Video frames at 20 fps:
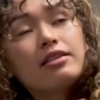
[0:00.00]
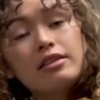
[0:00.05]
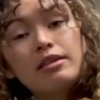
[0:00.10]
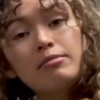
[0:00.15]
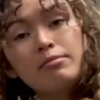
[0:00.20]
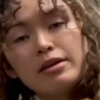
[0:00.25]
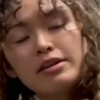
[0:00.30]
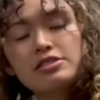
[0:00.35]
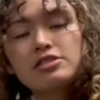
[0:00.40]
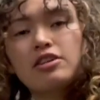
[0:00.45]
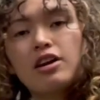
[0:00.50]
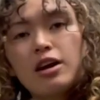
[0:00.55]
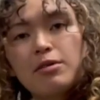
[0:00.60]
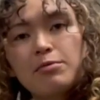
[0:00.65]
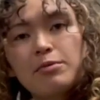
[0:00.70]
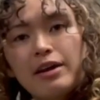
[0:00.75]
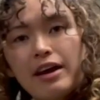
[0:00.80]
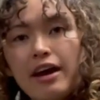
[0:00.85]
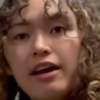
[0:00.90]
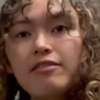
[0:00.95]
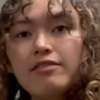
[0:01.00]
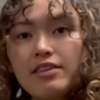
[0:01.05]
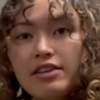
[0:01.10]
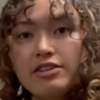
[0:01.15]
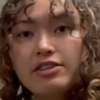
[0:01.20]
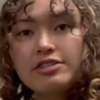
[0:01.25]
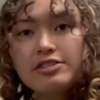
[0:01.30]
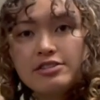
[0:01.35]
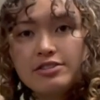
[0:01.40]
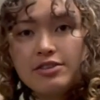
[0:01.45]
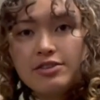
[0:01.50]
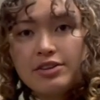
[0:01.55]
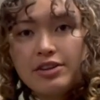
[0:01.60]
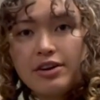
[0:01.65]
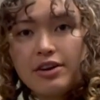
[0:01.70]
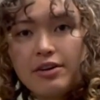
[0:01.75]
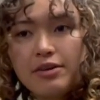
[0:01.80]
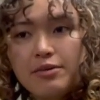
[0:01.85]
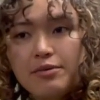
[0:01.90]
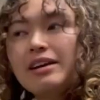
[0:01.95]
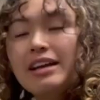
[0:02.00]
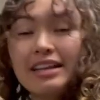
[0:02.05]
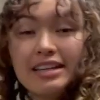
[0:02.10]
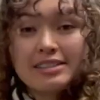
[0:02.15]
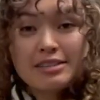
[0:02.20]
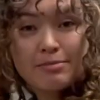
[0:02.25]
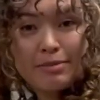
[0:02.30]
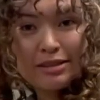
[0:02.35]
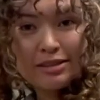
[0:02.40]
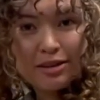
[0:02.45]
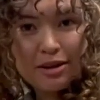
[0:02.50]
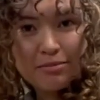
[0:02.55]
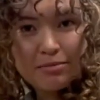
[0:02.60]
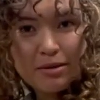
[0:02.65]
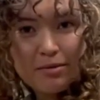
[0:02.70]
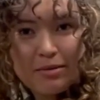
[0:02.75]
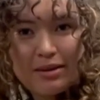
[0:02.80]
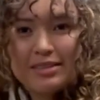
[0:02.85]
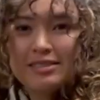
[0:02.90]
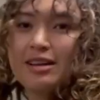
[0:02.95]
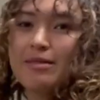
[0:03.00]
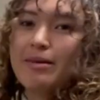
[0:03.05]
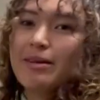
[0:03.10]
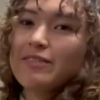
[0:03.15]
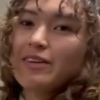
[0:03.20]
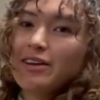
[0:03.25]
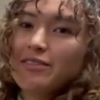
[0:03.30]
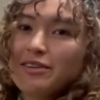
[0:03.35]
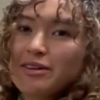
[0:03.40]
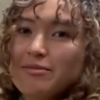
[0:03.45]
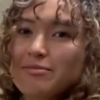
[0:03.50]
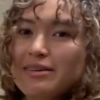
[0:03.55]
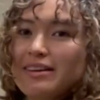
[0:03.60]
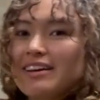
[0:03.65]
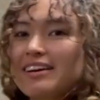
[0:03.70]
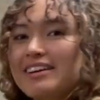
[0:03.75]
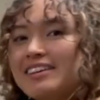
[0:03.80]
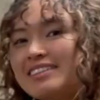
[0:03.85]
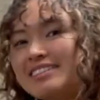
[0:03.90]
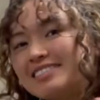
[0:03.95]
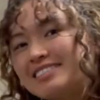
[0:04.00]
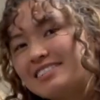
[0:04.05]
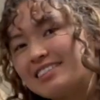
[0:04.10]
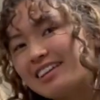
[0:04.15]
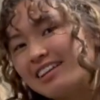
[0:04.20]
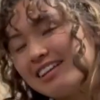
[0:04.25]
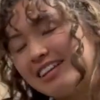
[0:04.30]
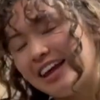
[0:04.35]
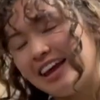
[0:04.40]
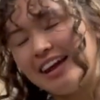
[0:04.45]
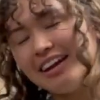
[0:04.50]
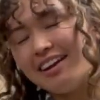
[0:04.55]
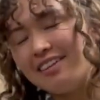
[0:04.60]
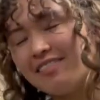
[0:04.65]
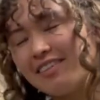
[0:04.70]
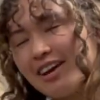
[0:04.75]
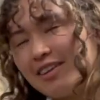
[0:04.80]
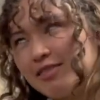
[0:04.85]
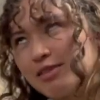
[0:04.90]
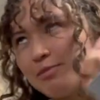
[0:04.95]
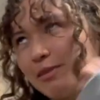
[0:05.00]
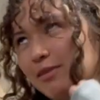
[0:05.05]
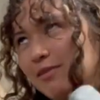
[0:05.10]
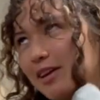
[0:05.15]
the best harp we have in the studio. It is the best harp, but it's not my favorite because the 85 is my